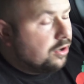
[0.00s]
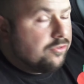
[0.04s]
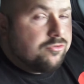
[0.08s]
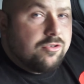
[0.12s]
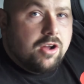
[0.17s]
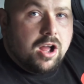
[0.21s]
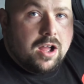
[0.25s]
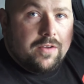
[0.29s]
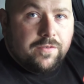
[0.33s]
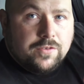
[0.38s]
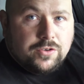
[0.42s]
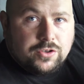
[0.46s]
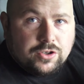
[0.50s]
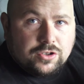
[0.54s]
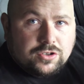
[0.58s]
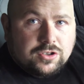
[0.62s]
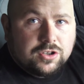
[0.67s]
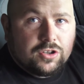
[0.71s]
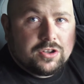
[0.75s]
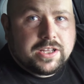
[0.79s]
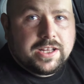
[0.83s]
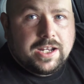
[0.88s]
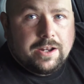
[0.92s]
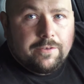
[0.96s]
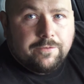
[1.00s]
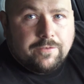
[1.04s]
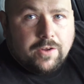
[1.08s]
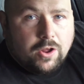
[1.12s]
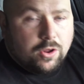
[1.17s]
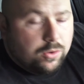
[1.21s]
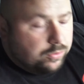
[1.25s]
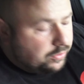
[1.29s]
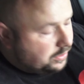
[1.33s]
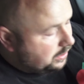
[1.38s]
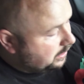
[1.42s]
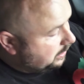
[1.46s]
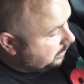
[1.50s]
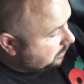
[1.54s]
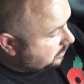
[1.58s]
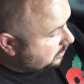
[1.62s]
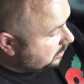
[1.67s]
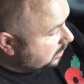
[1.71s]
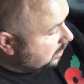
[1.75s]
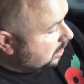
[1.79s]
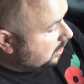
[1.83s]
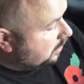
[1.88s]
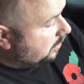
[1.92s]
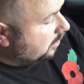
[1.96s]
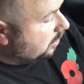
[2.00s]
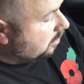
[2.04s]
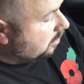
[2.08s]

rather than just looking at voltage. The